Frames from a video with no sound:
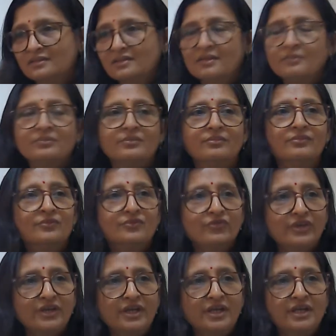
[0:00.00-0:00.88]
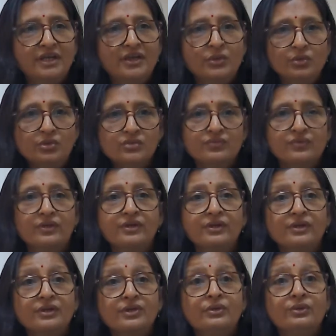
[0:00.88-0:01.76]
some very useful,
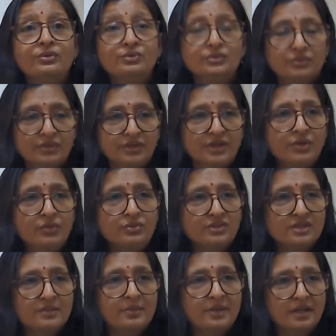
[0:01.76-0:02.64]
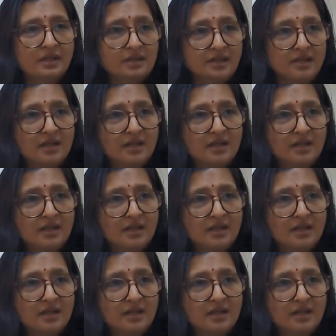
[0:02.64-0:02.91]
reusable